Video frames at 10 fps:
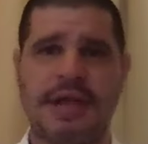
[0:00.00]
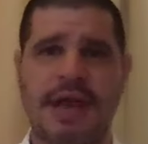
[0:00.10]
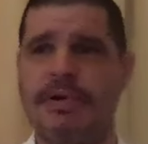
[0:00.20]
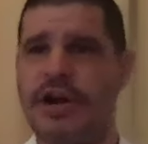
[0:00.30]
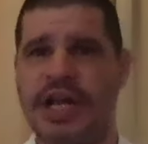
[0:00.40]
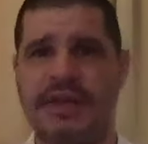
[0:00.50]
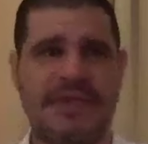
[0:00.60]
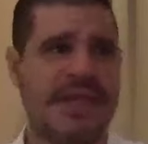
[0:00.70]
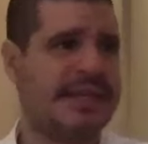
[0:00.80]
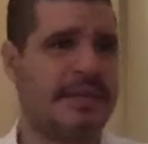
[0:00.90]
I'm going to give
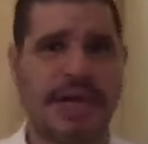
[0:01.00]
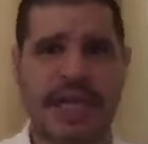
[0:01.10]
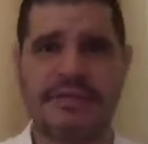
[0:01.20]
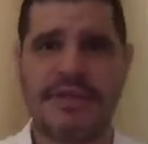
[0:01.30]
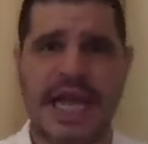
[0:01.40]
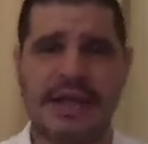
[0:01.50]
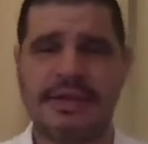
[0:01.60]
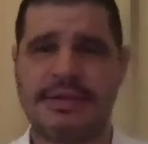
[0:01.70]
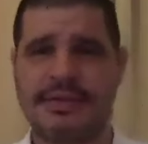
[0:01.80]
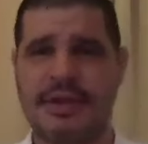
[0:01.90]
this. I'm going to give that.
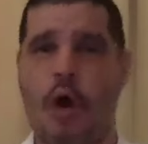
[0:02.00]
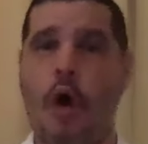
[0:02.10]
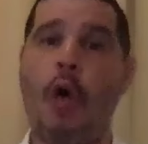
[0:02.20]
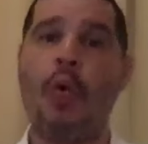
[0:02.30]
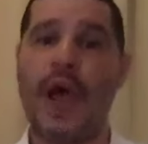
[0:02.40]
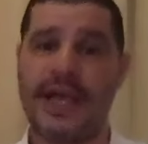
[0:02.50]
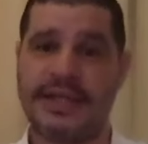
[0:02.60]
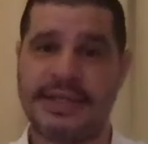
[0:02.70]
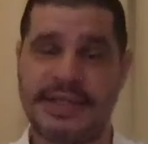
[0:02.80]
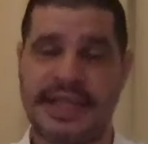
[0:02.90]

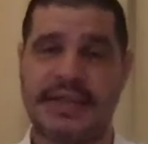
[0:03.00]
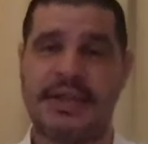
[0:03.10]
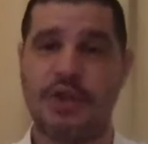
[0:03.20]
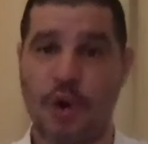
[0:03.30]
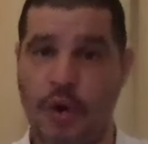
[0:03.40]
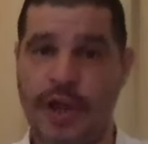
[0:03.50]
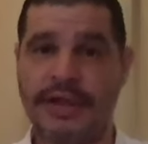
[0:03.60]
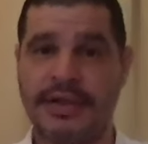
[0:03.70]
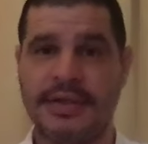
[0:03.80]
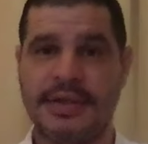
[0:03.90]
Always
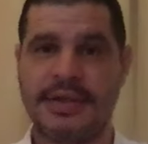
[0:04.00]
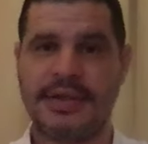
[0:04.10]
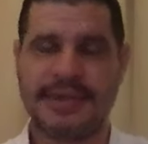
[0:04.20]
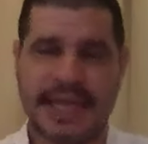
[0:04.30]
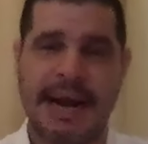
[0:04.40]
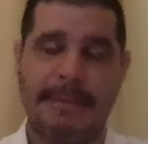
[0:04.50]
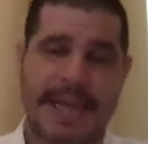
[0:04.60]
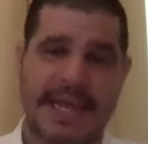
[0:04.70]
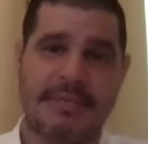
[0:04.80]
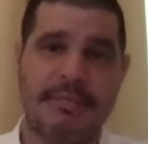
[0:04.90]
knowing that I'm
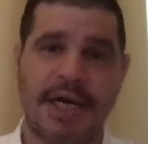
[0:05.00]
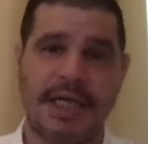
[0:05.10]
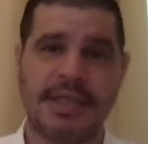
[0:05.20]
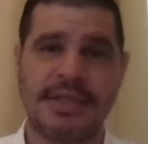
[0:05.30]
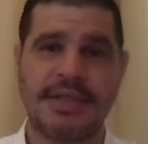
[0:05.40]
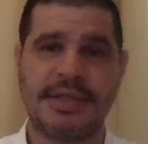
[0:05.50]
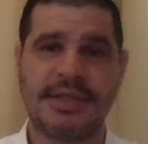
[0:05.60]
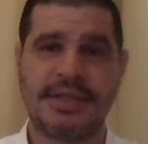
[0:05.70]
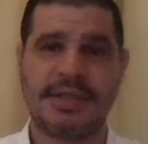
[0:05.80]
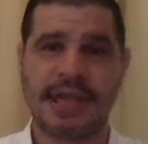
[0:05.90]
making money.
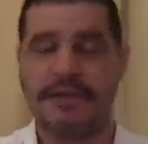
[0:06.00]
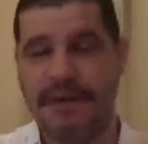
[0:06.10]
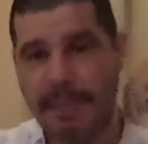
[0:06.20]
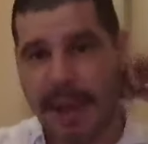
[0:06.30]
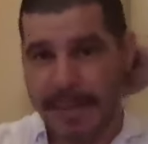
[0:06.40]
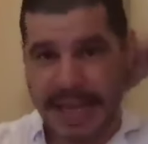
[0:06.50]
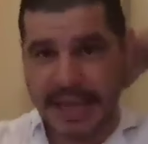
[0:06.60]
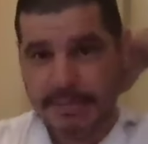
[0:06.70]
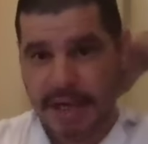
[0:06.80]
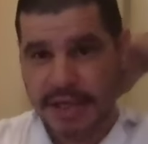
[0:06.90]
If I'm not
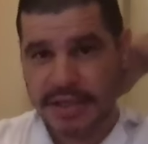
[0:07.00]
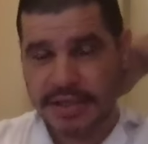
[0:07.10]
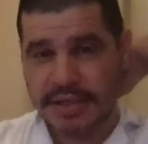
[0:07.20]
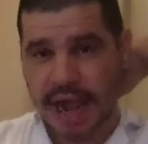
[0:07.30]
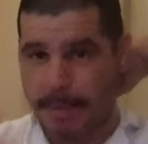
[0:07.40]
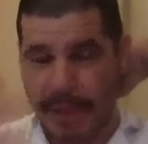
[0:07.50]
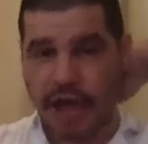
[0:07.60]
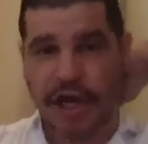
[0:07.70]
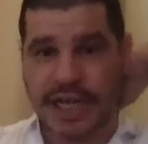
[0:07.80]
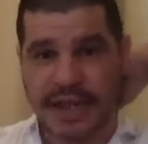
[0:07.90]
making money, I'm not
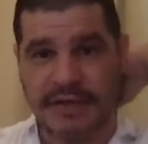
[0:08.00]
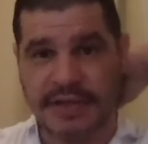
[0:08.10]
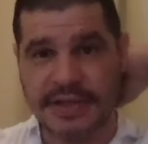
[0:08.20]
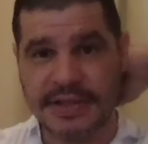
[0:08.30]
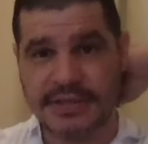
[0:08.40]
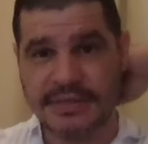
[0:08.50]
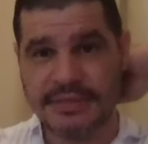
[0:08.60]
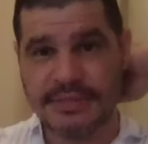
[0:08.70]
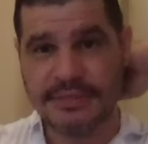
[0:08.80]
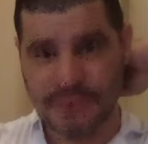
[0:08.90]
going to give it.
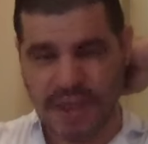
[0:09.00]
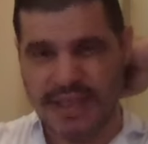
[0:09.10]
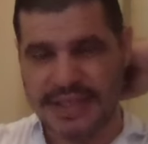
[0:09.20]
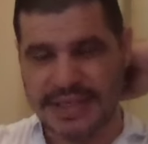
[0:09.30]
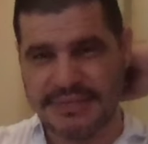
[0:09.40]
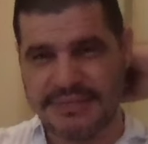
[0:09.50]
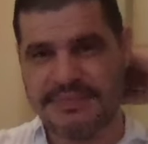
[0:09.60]
You understand?